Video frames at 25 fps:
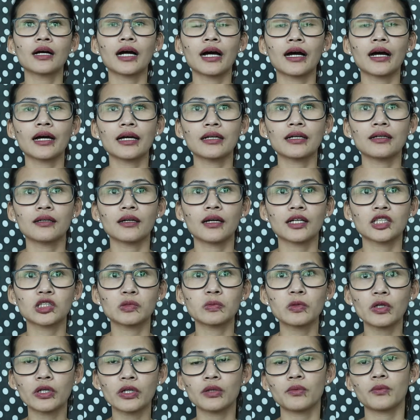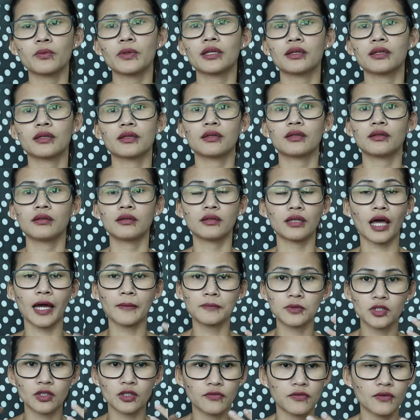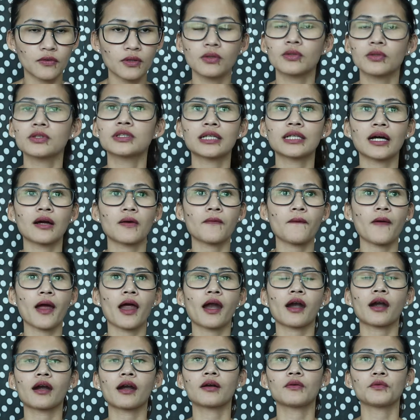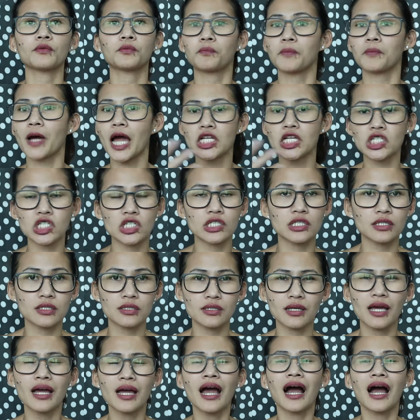I explore with types of clothes I wear, fashions.